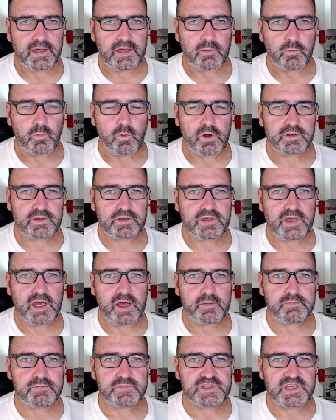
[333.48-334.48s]
what
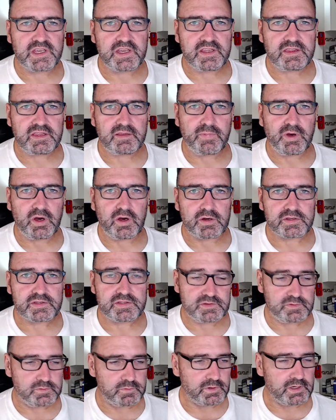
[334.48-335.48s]
comes in the
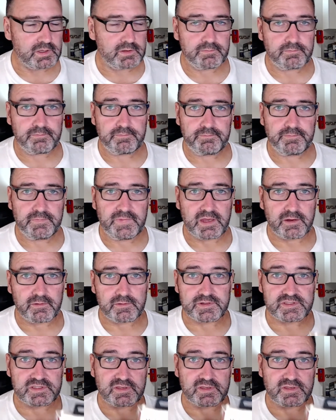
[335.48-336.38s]
box? Well, here is the